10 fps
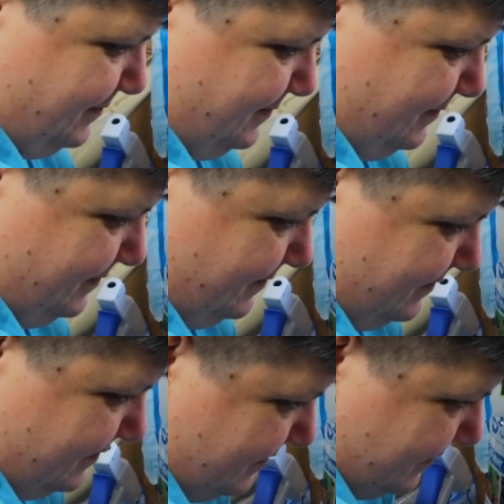
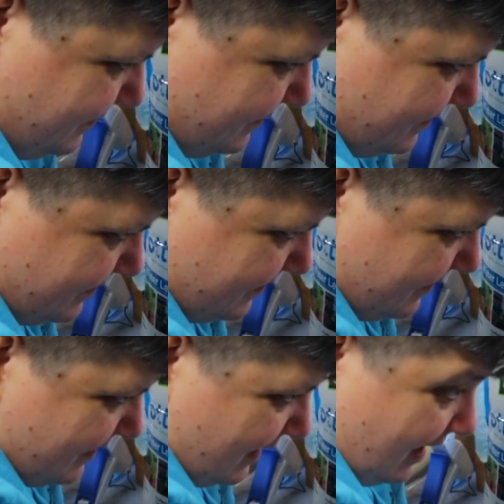
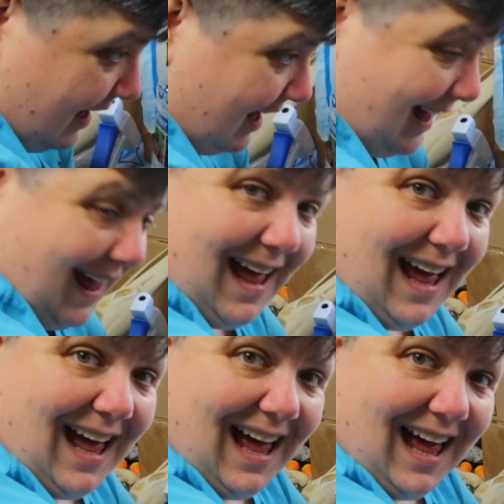
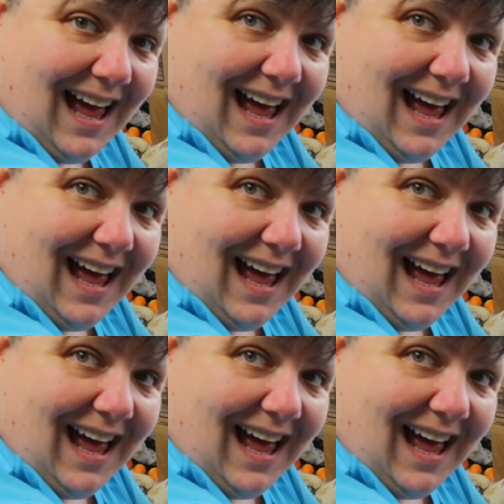(silence)